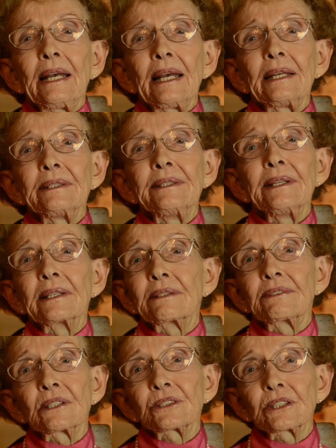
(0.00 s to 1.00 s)
and none
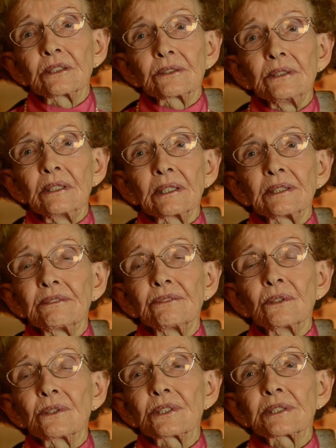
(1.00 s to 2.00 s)
of our children are
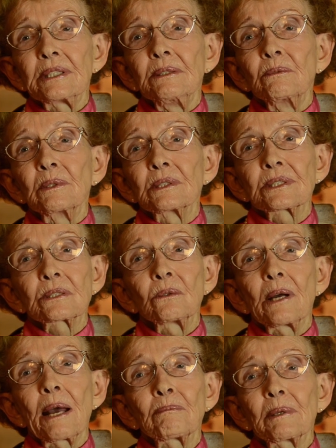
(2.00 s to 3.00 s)
divorced, and we're so
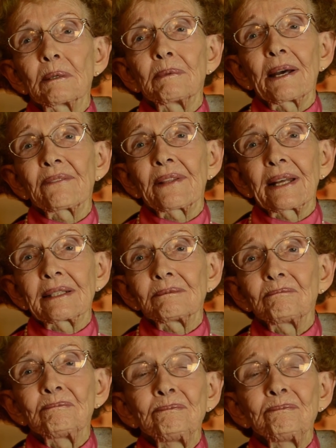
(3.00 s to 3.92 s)
happy about that.